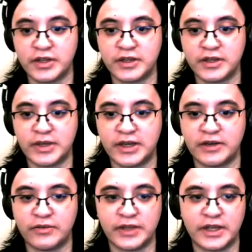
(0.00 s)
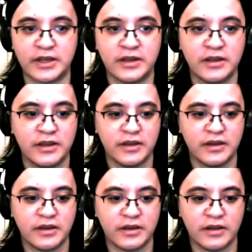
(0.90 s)
I think we have like
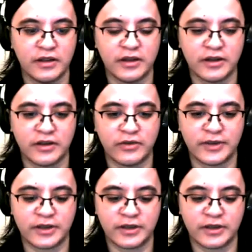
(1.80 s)
a lot of